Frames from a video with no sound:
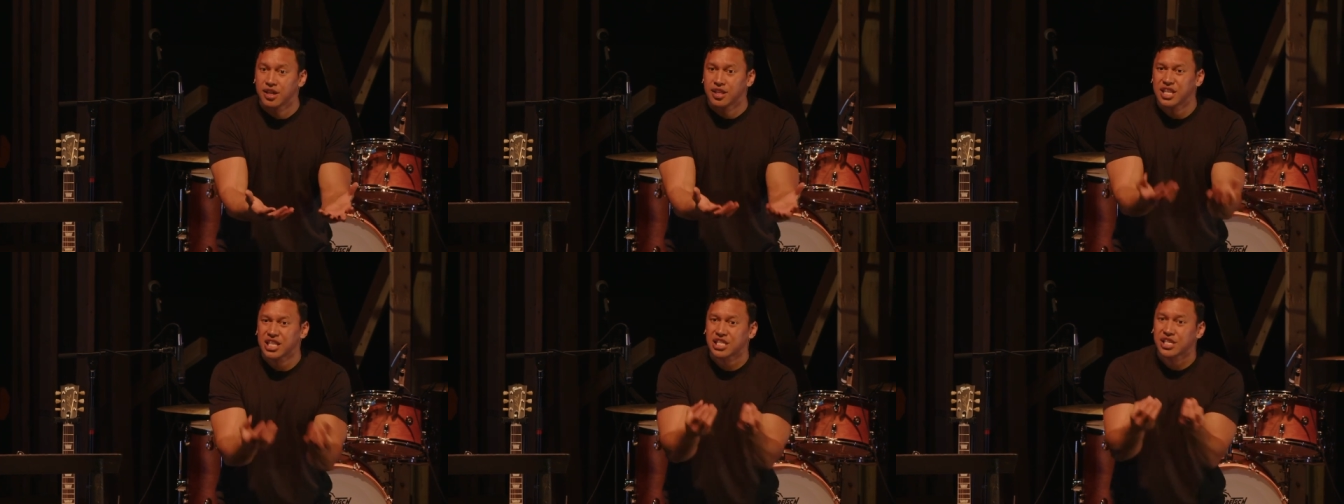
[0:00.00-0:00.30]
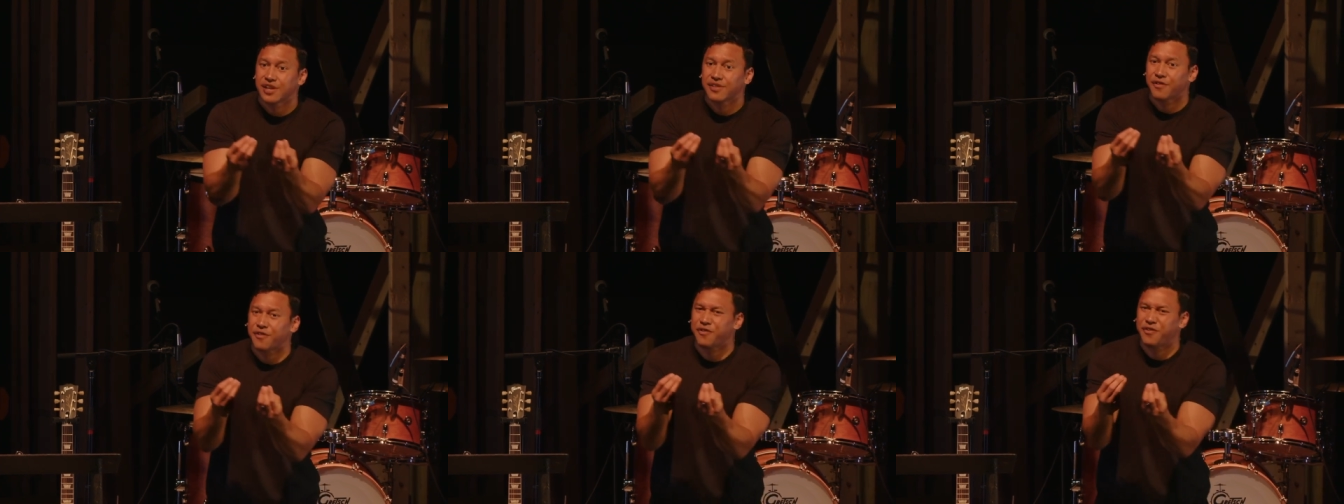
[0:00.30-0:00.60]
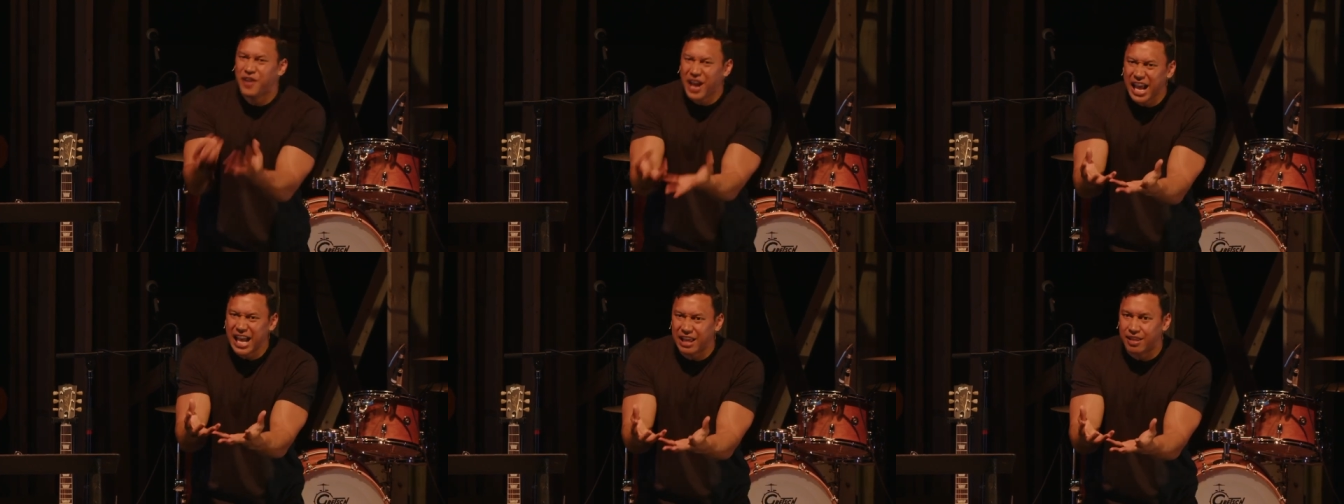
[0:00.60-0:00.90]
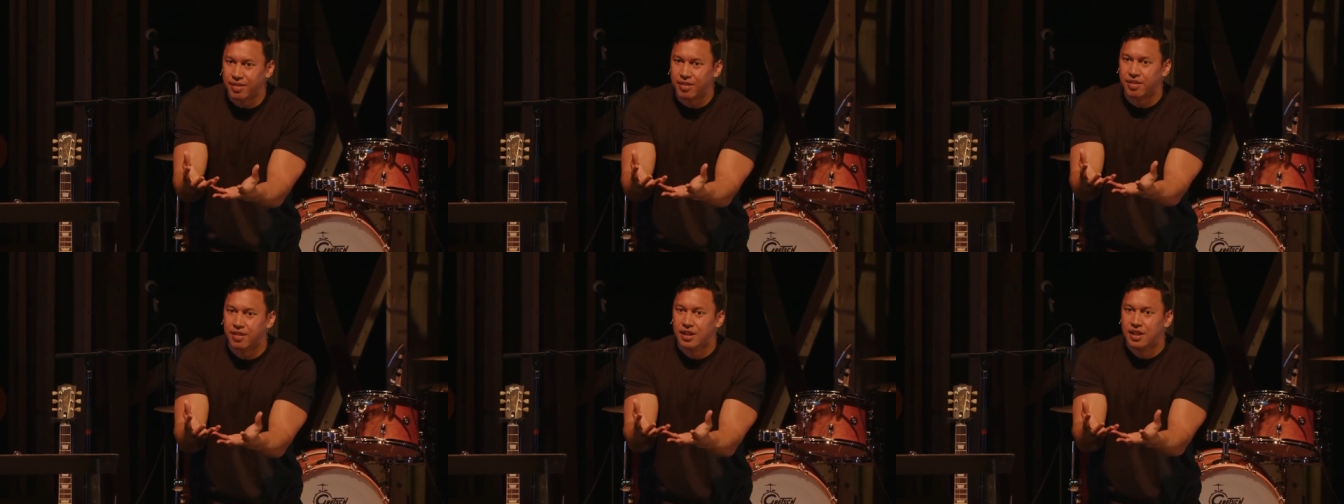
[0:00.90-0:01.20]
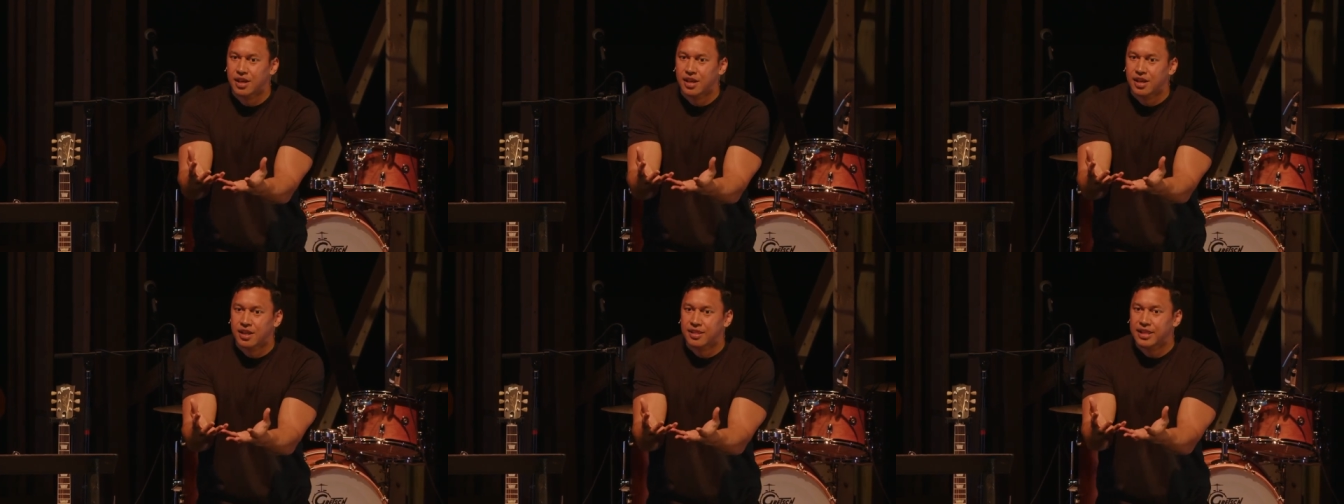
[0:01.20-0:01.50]
this faith
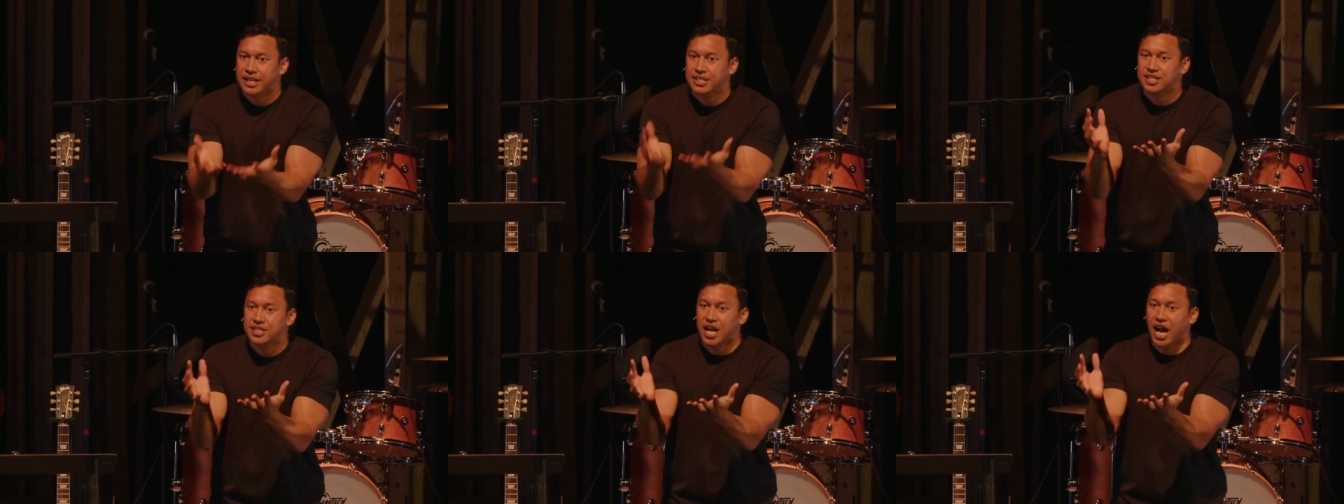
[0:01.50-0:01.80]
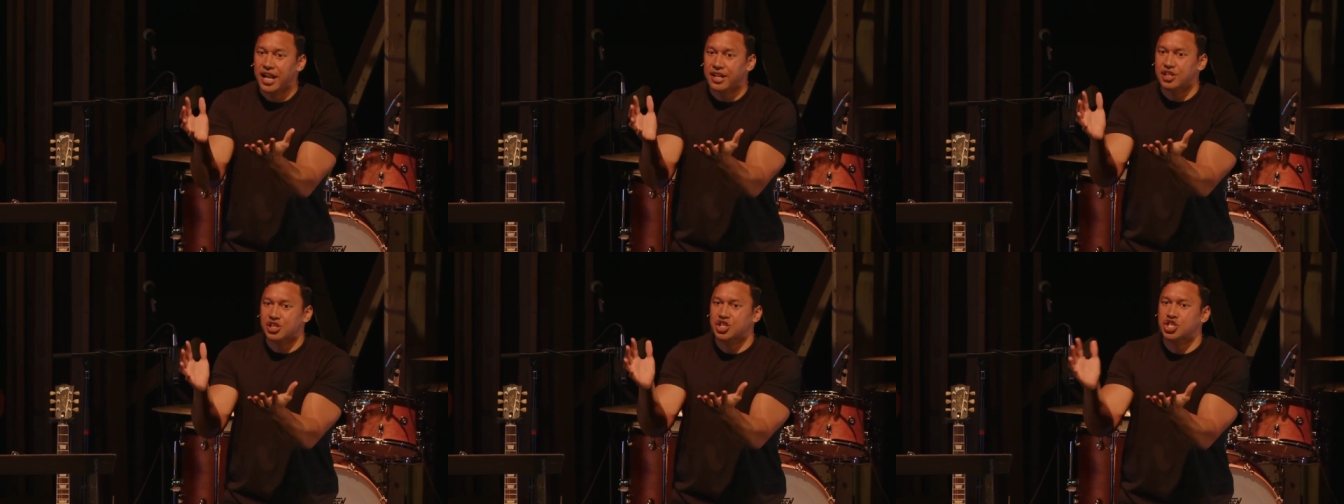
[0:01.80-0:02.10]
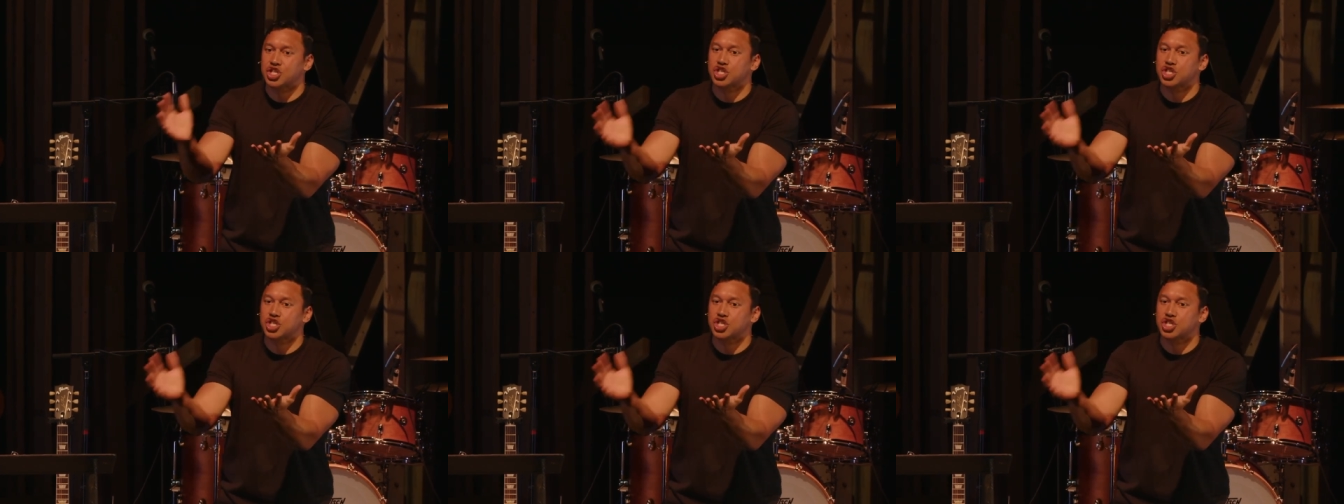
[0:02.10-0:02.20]
that's not